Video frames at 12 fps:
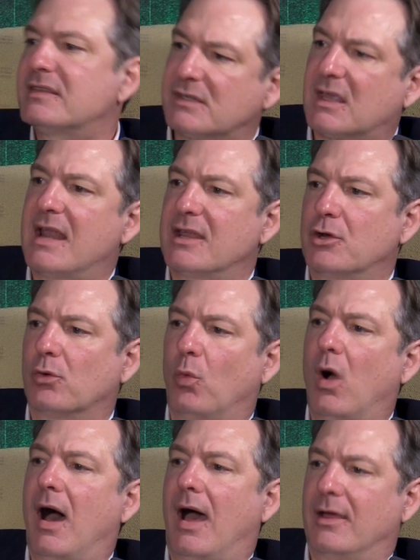kind of your
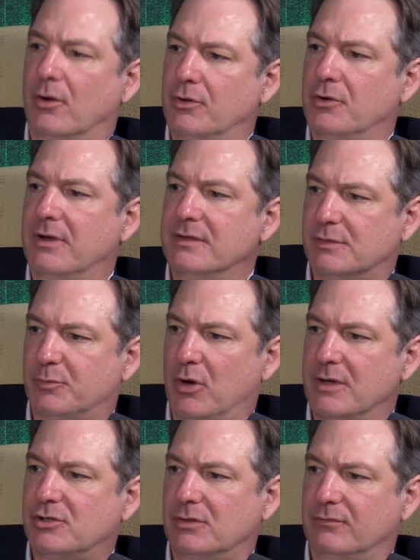why or your
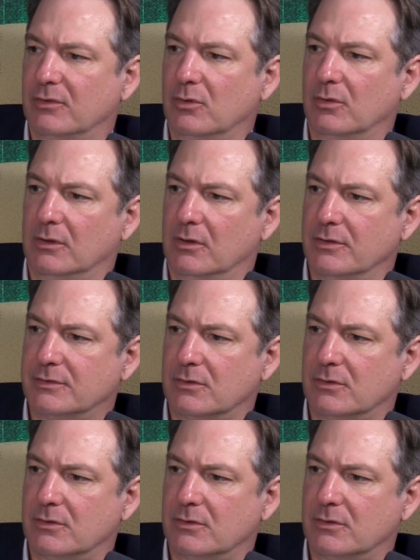inspiration for going to law school.